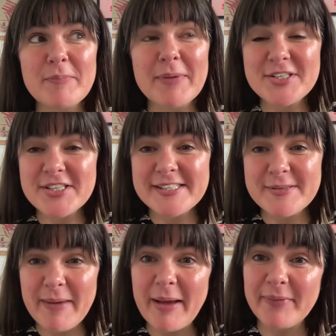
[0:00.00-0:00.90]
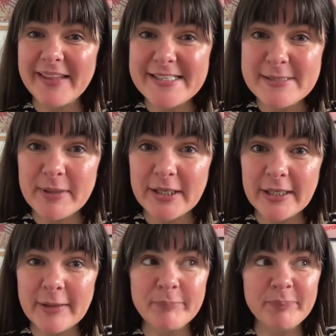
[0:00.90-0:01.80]
Manchester mayor, with Andy
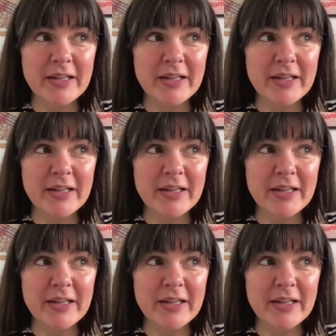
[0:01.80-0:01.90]
Burnham,